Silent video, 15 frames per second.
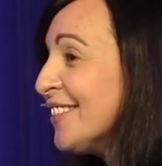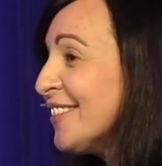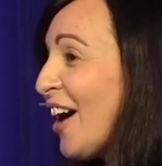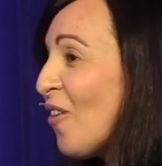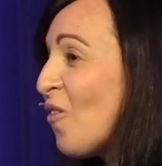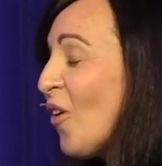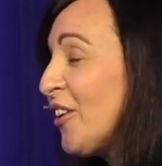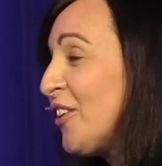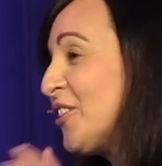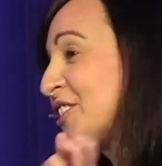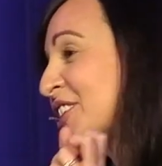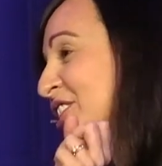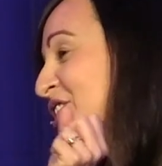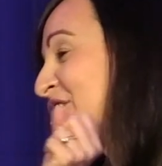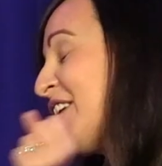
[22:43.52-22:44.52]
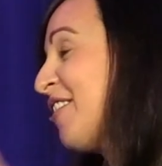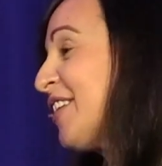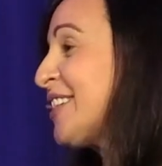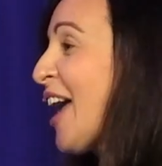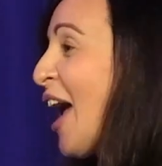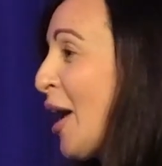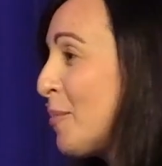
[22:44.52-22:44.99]
I want you to share a
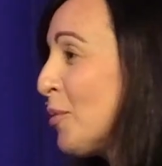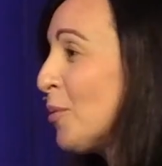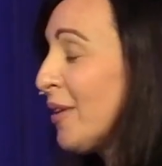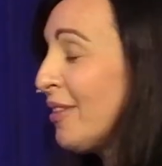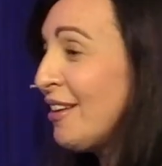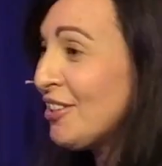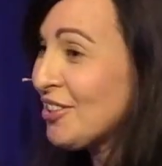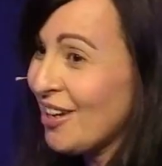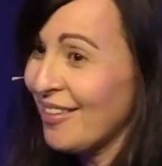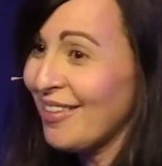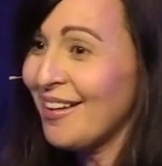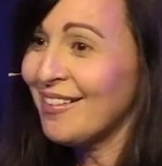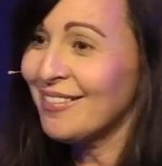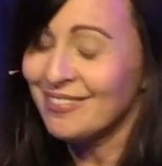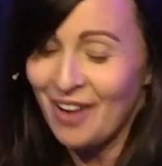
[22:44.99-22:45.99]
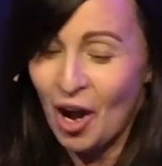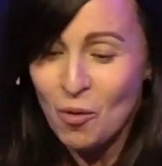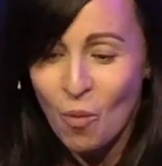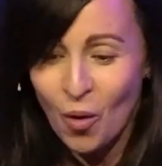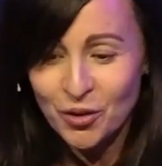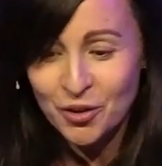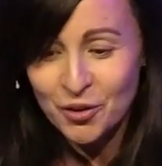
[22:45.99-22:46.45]
table with each other. I
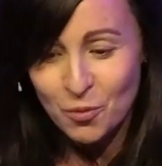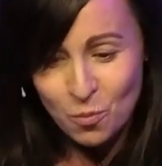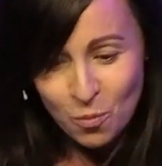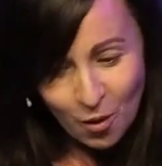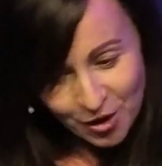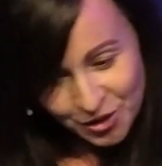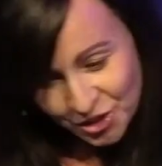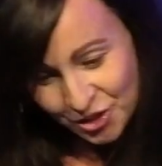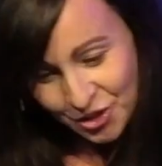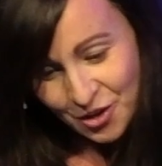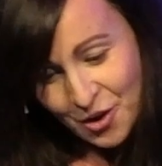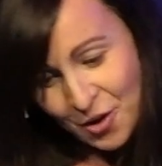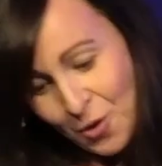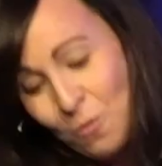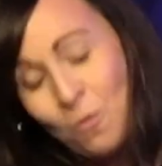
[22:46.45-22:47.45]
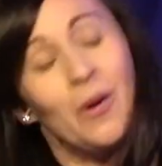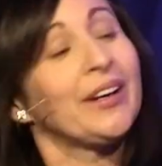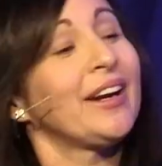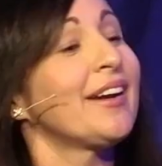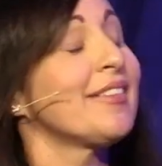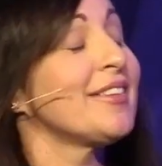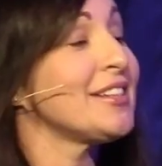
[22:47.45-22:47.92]
want you to wash one
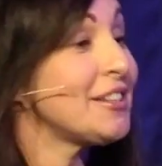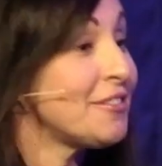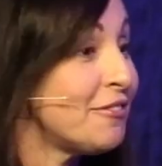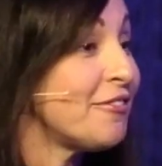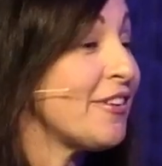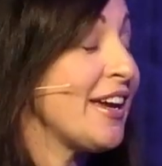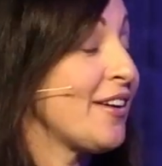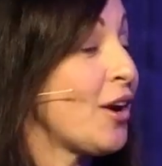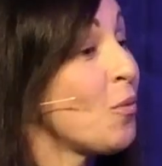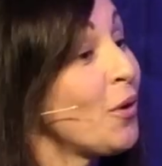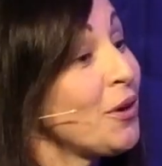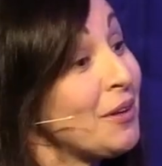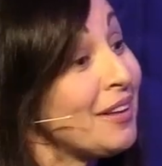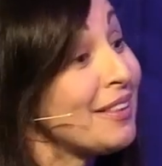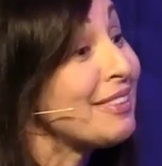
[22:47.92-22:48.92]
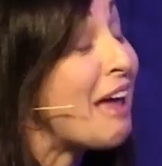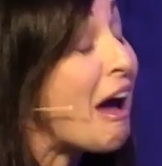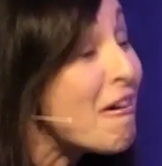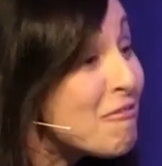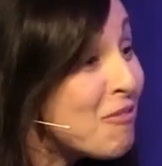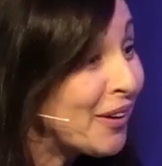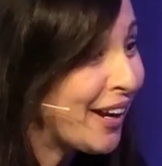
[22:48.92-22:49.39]
another's feet. I want you to
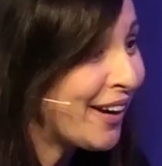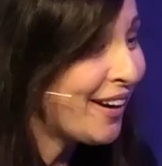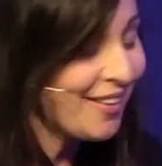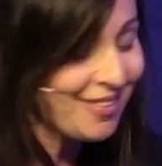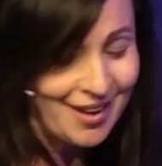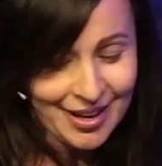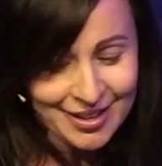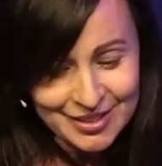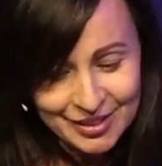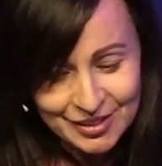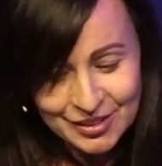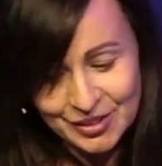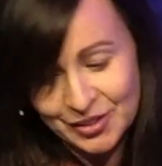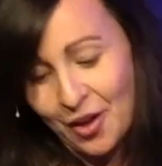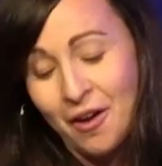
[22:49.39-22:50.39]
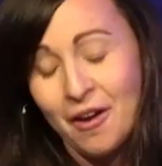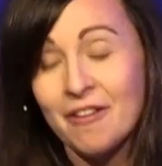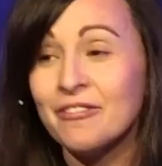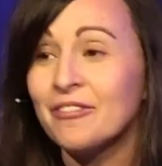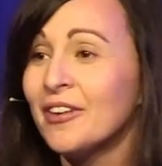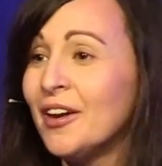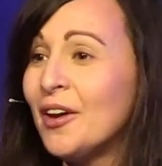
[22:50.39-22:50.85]
love one another and to
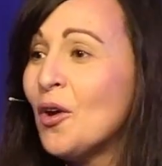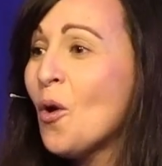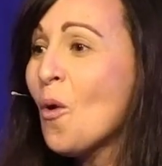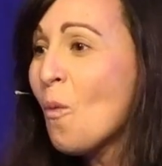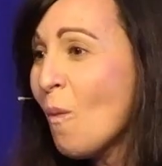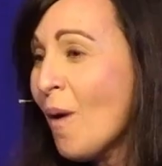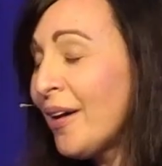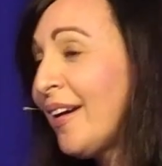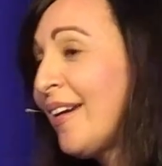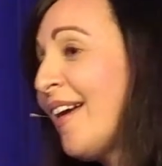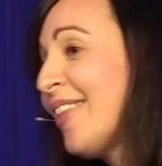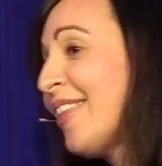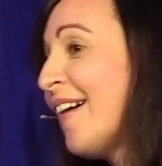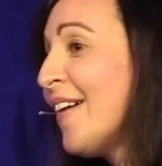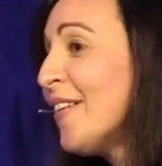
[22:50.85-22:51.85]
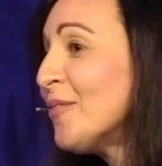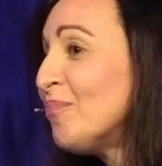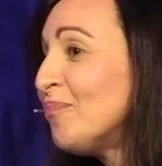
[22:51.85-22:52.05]
serve one another.